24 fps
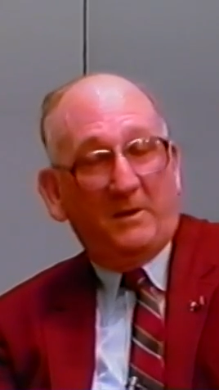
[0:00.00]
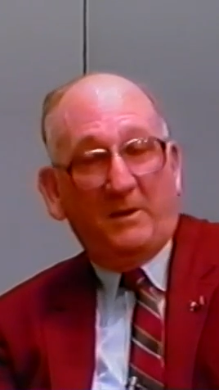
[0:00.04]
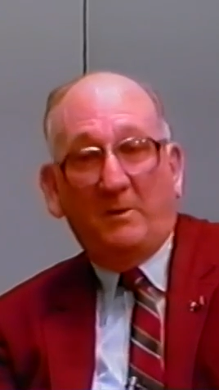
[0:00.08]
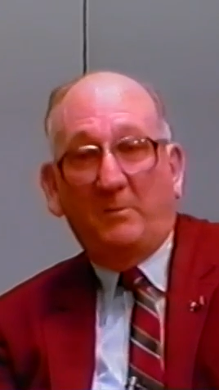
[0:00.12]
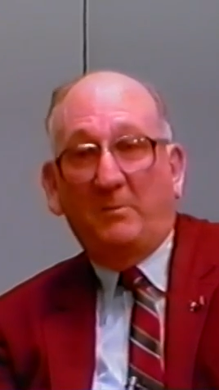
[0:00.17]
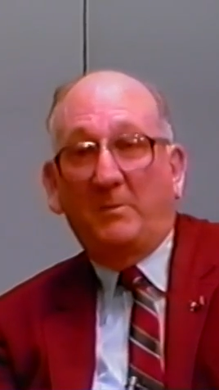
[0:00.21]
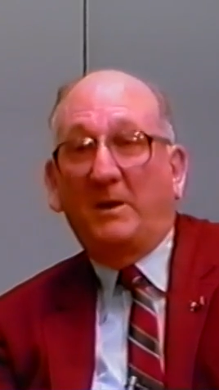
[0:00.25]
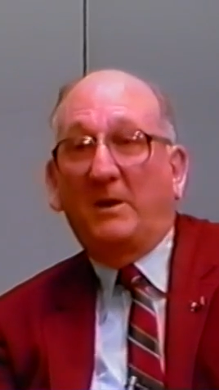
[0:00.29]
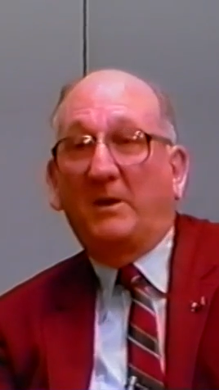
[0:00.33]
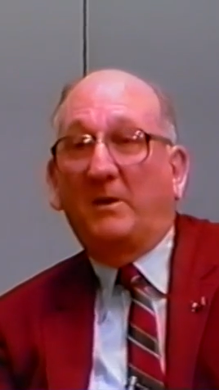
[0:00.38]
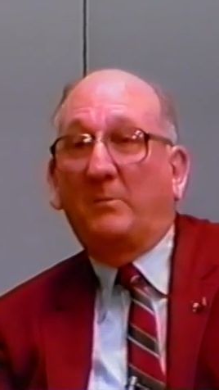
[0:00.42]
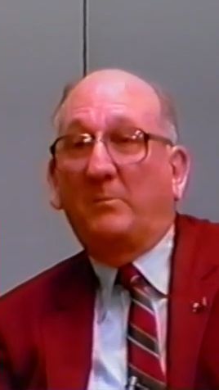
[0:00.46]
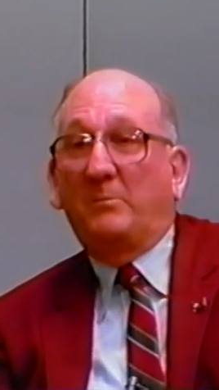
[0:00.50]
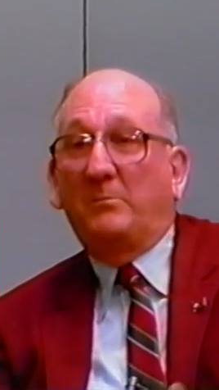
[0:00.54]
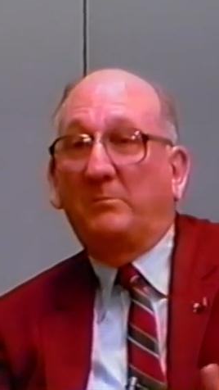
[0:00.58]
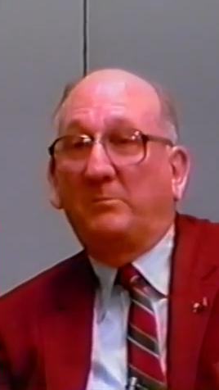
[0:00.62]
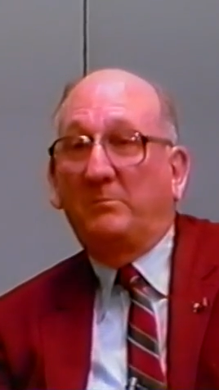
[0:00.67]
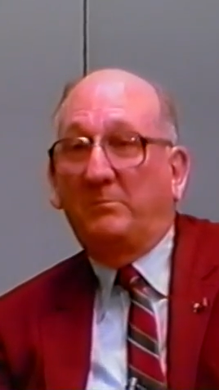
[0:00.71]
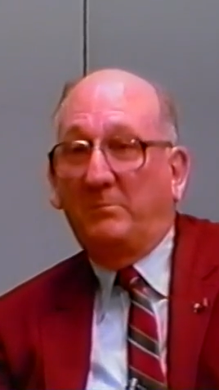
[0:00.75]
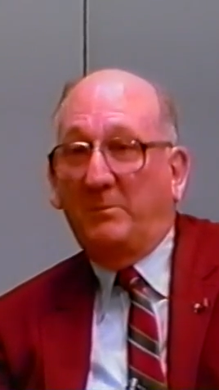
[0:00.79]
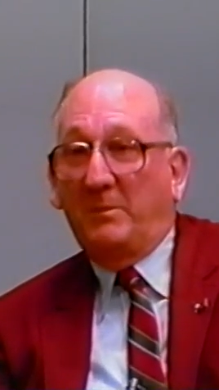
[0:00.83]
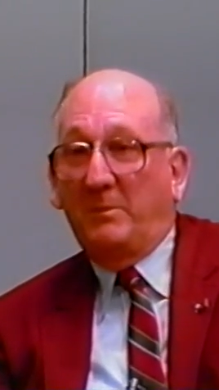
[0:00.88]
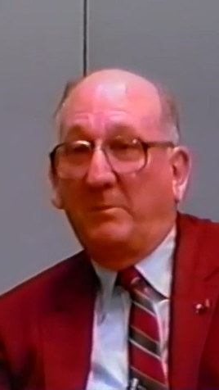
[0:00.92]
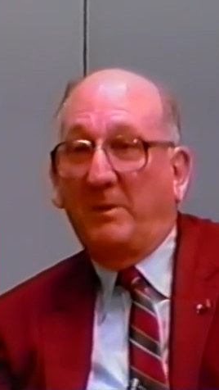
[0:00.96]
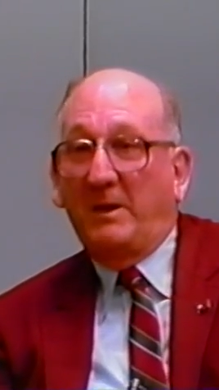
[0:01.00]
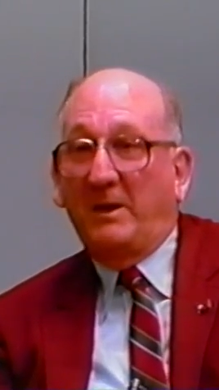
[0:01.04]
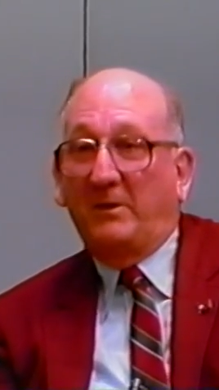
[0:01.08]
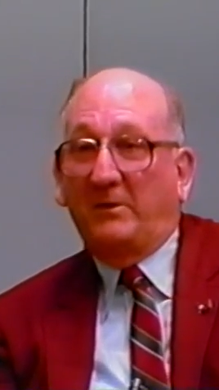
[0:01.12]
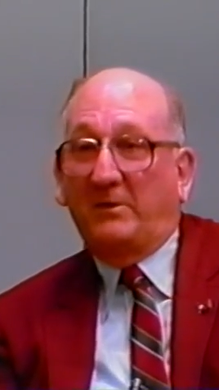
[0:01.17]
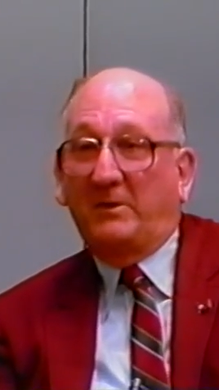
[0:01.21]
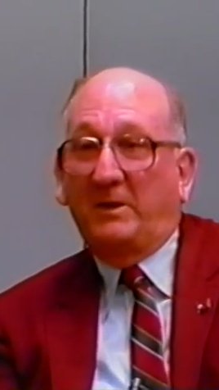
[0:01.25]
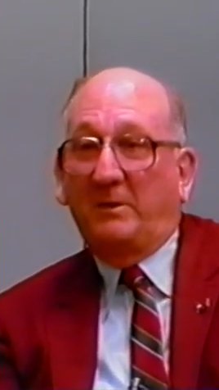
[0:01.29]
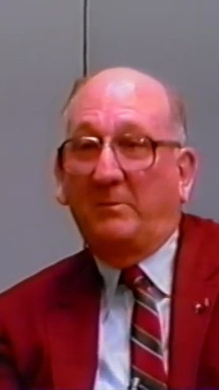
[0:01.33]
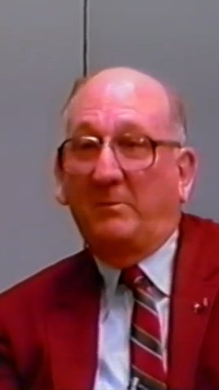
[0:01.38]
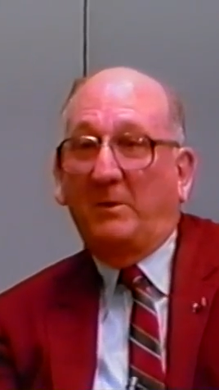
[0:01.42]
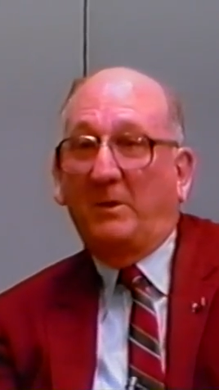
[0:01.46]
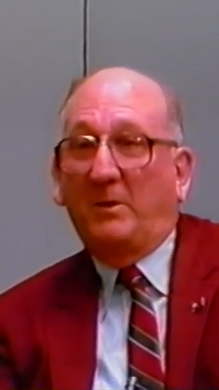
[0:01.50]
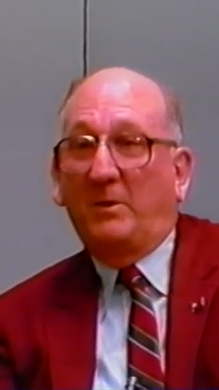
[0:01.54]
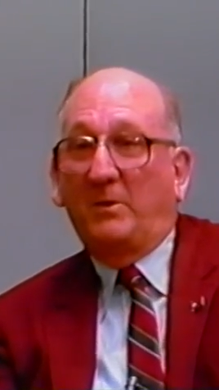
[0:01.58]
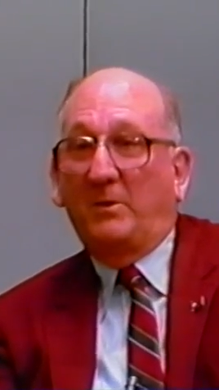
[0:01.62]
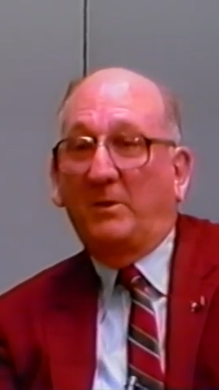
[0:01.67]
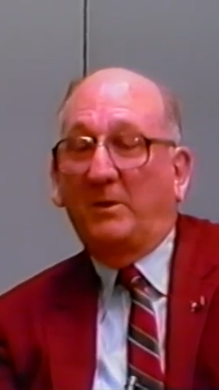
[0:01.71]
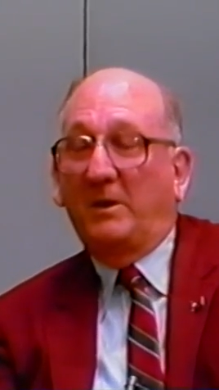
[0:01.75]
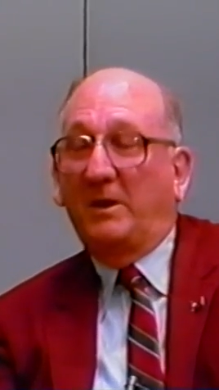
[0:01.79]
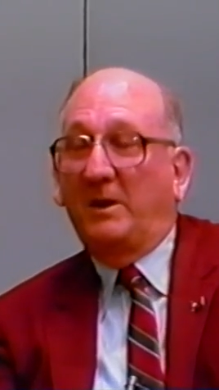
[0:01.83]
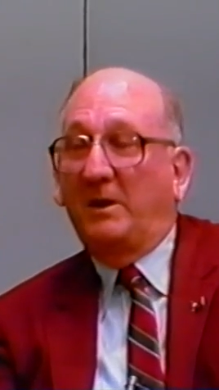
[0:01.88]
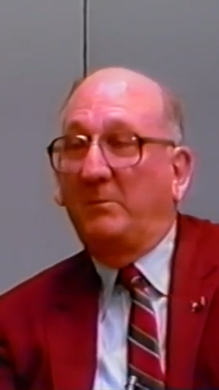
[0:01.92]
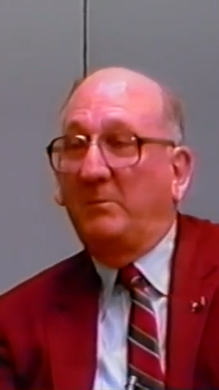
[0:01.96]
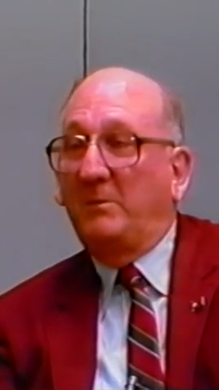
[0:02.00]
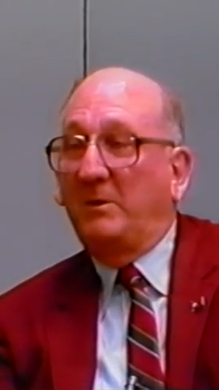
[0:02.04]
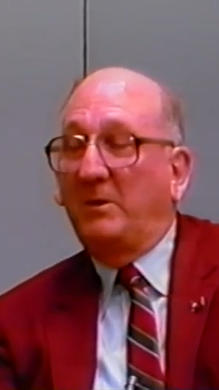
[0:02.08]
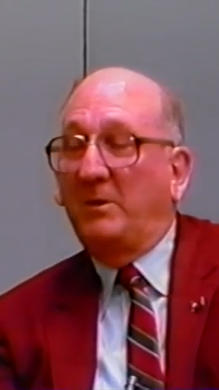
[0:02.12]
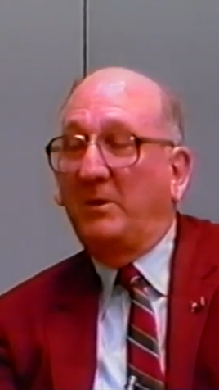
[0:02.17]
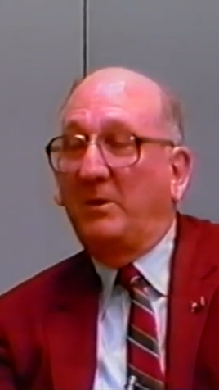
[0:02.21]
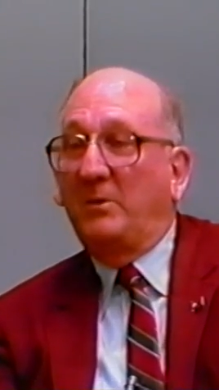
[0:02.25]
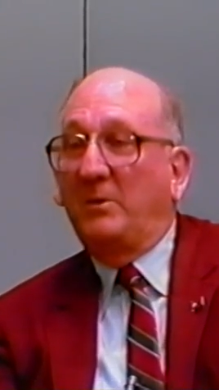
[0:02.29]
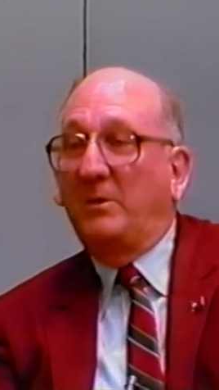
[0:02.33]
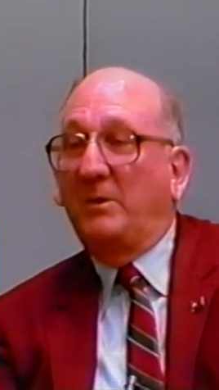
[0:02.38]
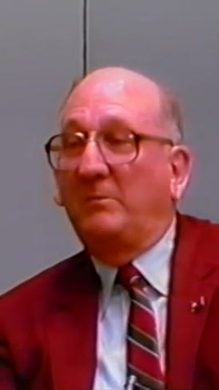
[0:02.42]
about the basketball game, you know.